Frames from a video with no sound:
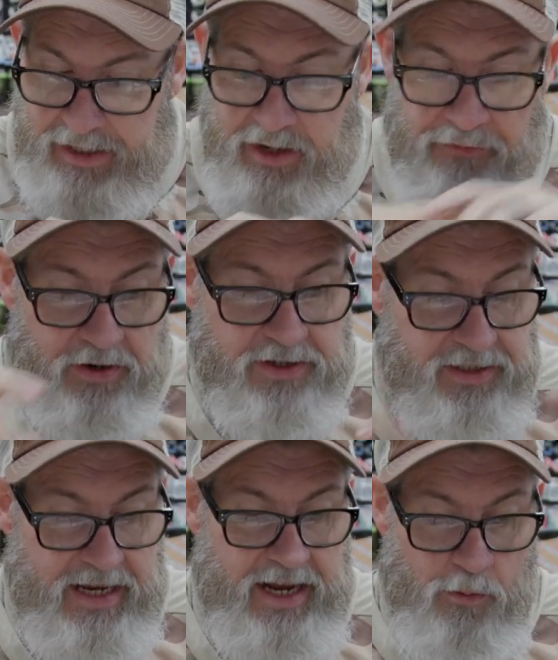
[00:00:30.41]
The first
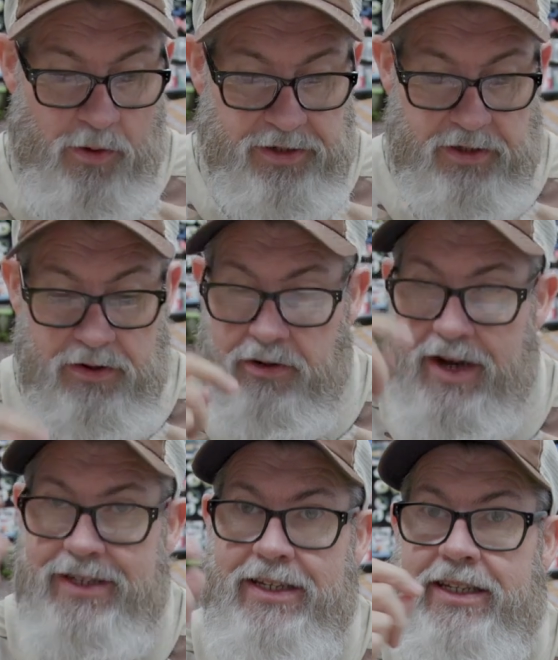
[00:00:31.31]
thing I want to
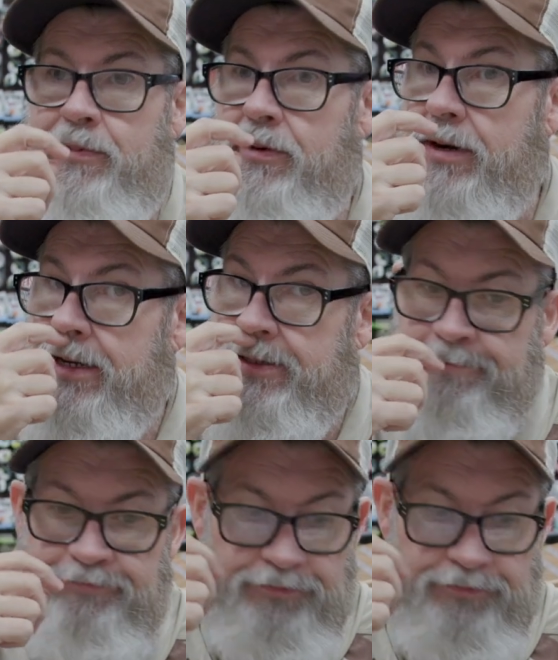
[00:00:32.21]
address is tippet rings.